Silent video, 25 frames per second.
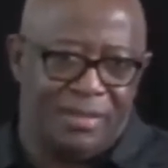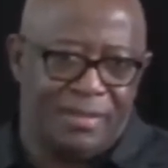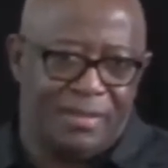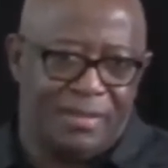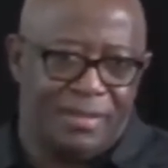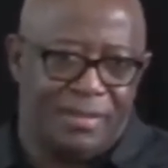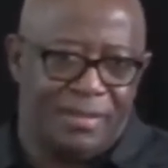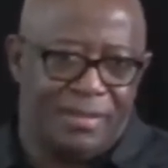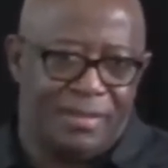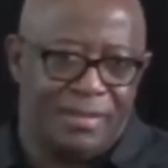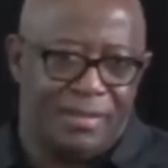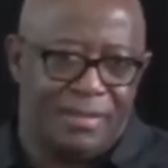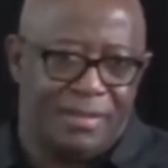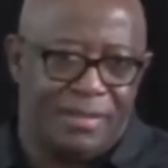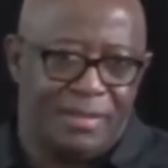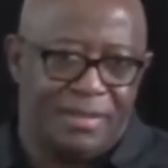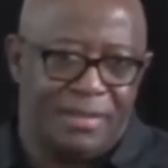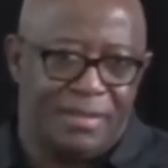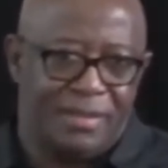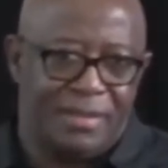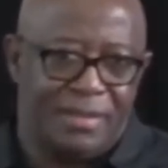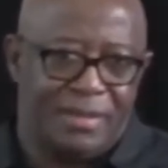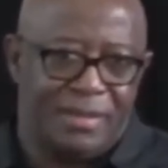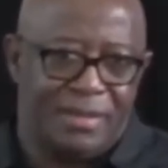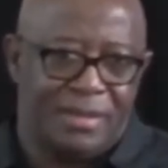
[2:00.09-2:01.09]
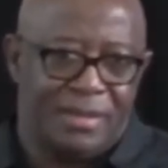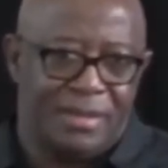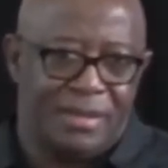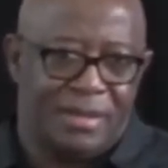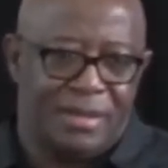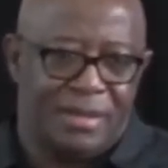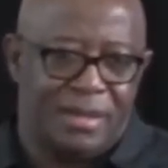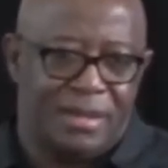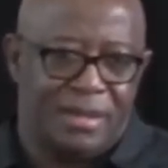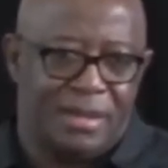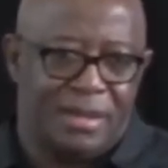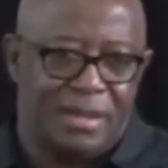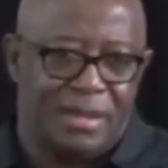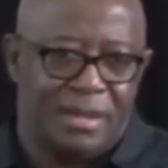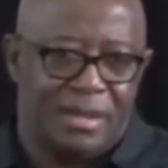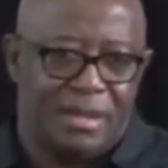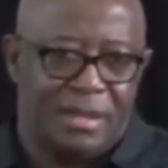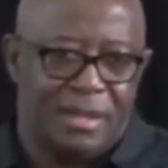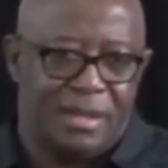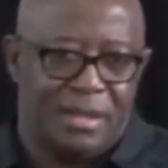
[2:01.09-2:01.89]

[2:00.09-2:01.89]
No one is speaking in this clip.